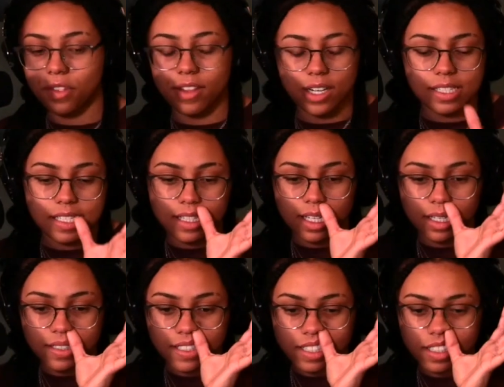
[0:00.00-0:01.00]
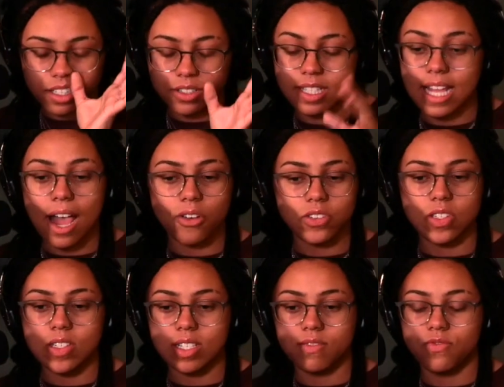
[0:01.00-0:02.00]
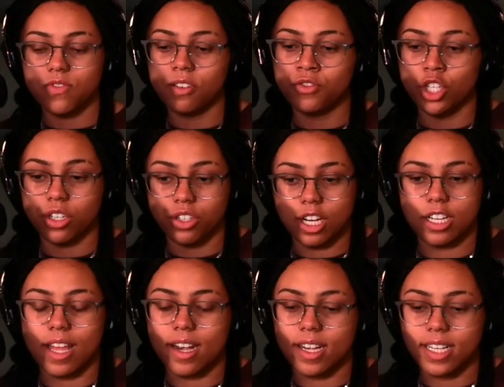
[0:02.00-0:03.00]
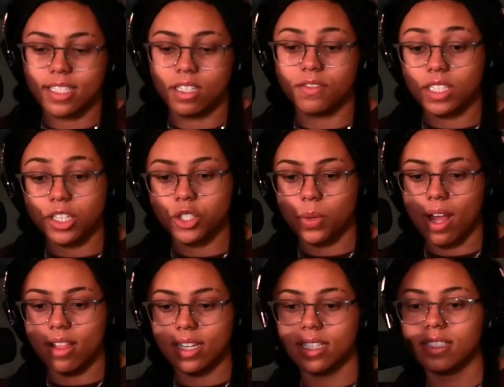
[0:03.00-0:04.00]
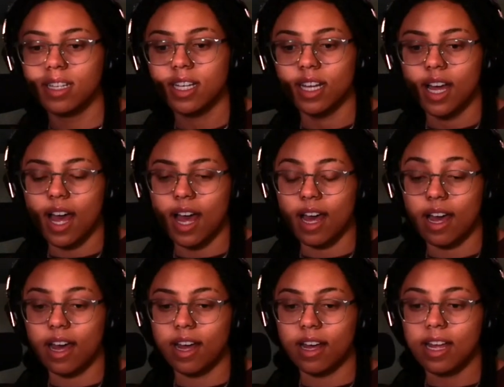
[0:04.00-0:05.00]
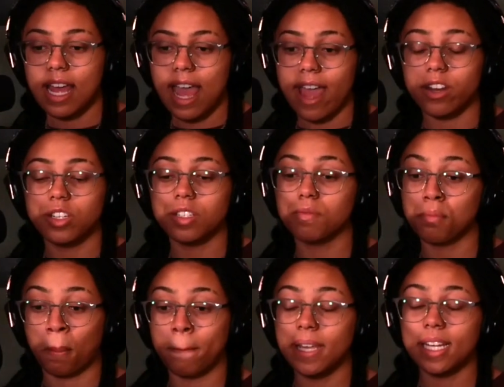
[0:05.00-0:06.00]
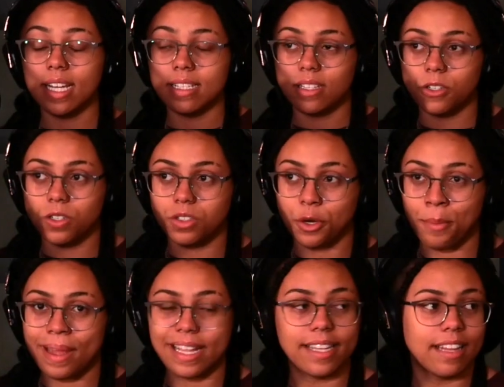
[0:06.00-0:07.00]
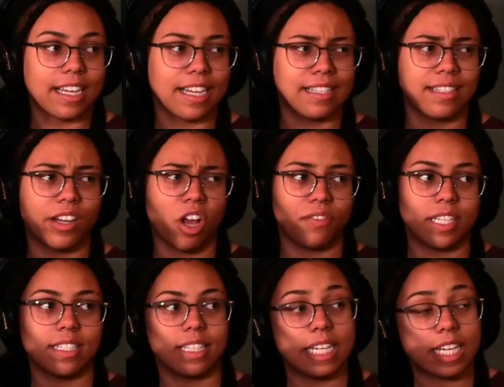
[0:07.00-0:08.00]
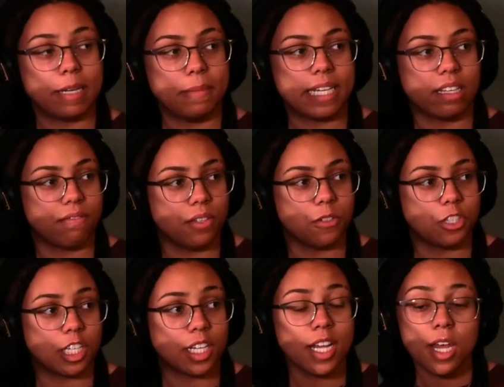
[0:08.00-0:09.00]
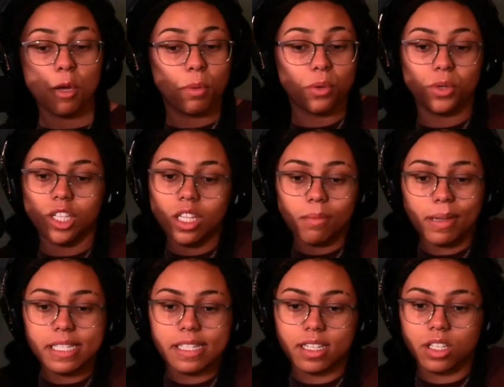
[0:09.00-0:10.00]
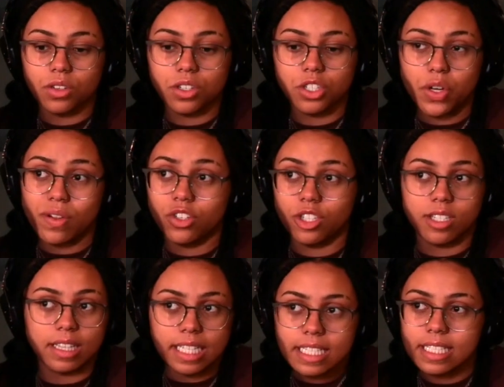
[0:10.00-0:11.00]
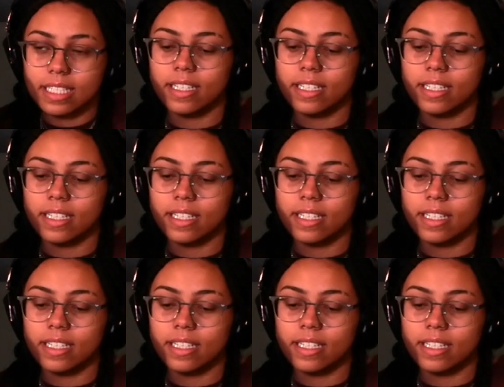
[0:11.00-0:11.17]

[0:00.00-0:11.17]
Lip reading: There's thousands of gender identities and of sexualities. And because there's so many, like I said, obviously it can be confusing, but really the best thing you can do is just listen.